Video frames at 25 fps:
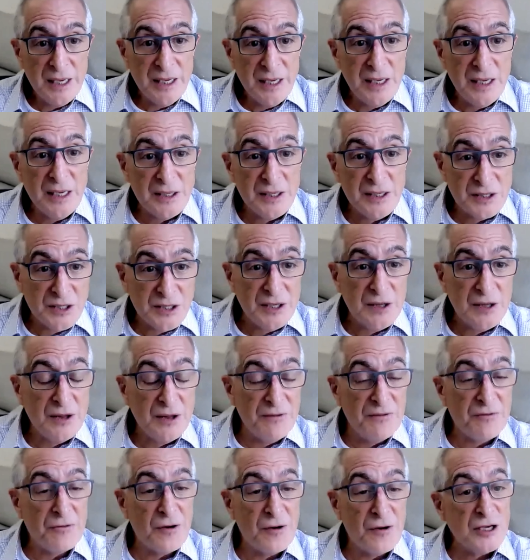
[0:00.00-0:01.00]
is in the
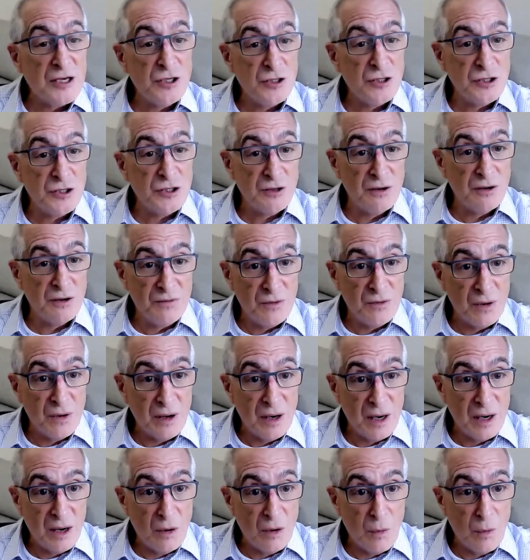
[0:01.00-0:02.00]
fractions of
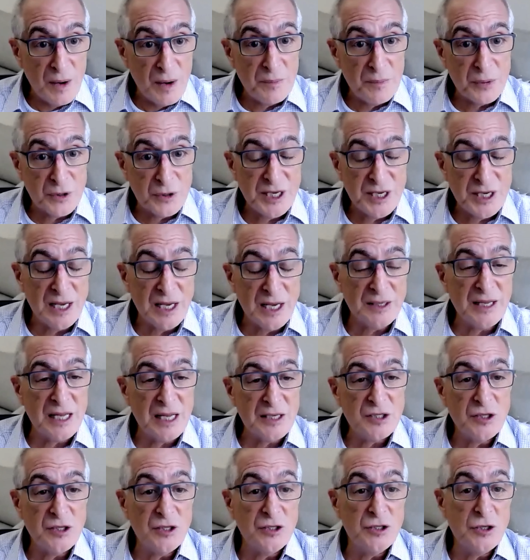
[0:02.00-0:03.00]
1%.
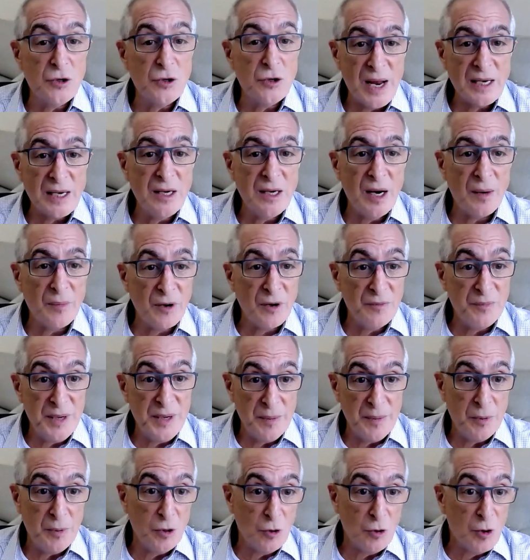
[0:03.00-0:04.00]
That's the direct number of
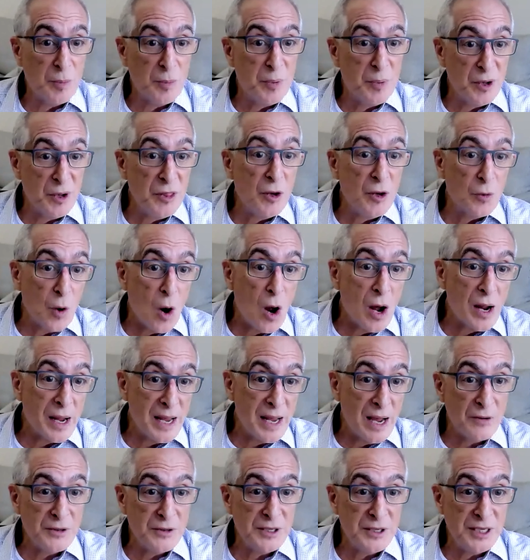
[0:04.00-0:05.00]
people who were put in the wrong
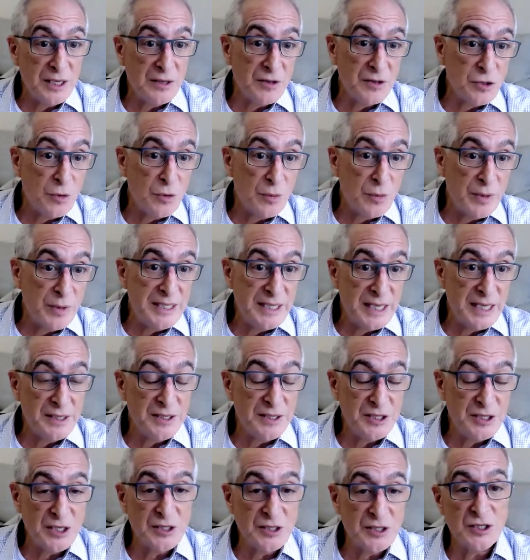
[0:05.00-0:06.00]
county in the 2010
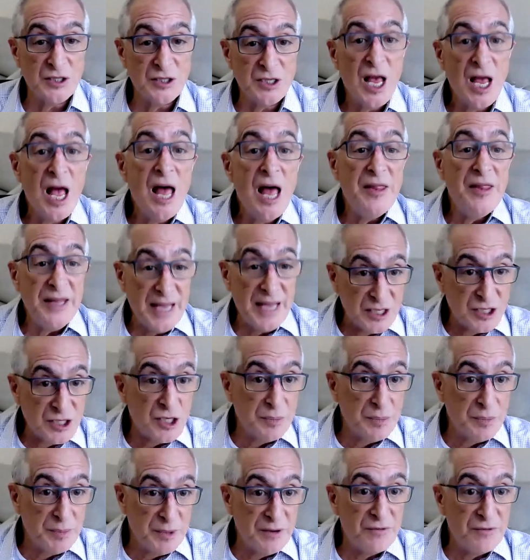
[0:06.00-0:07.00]
census, the
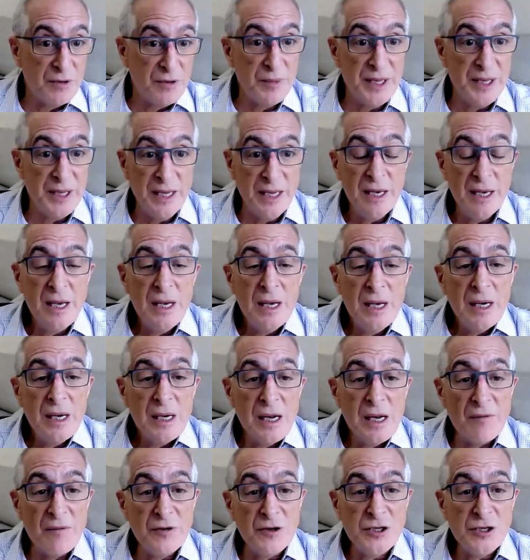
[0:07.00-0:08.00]
estimate from the
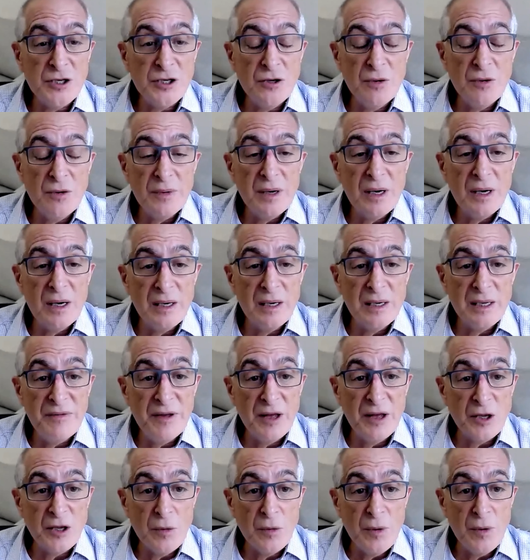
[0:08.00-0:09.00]
coverage and
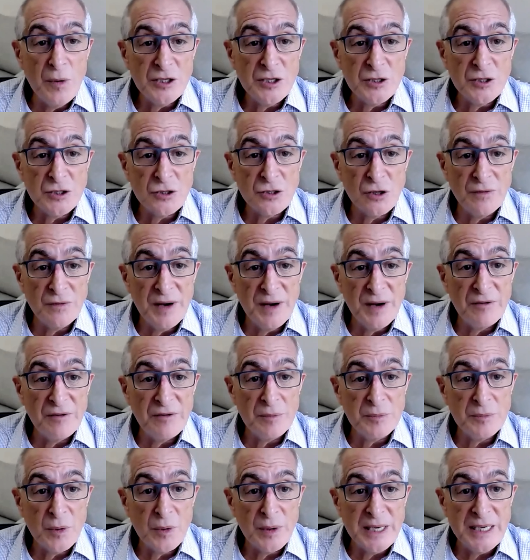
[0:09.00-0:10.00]
evaluation survey from
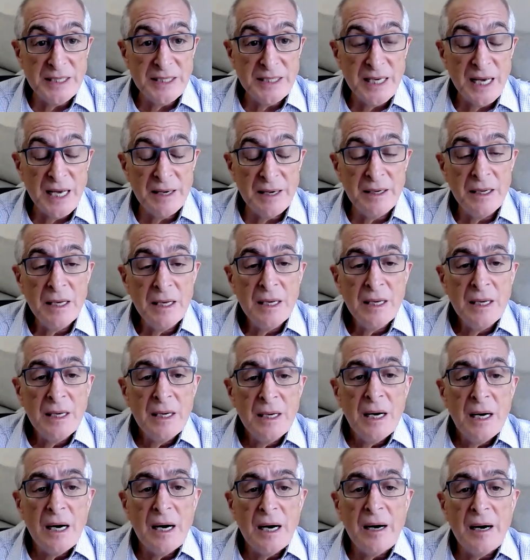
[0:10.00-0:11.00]
2010,
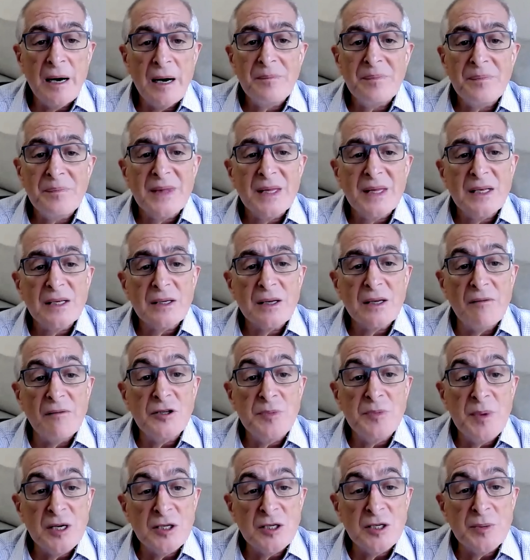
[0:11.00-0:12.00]
coverage
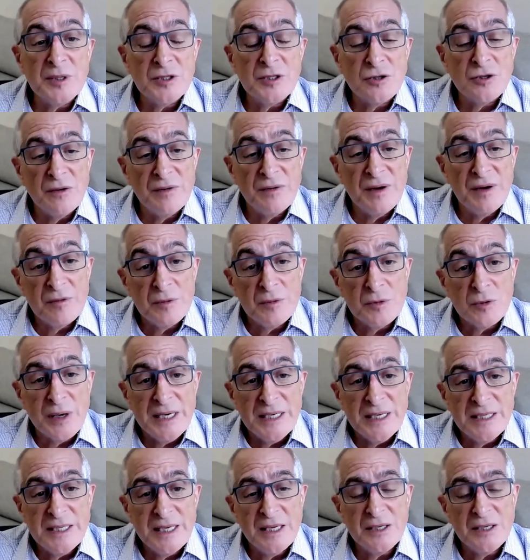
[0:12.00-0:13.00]
measurement survey from
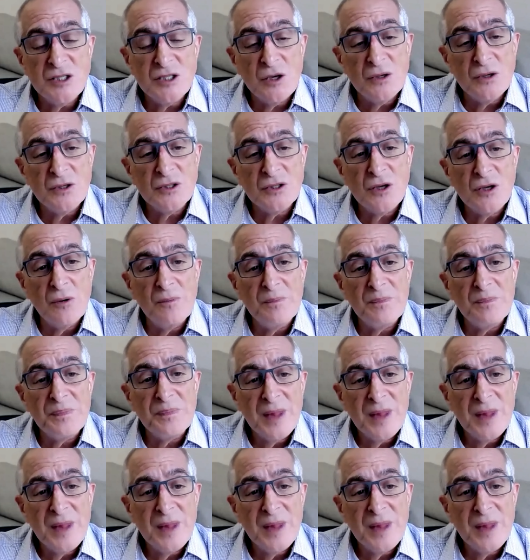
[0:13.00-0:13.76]
2010. So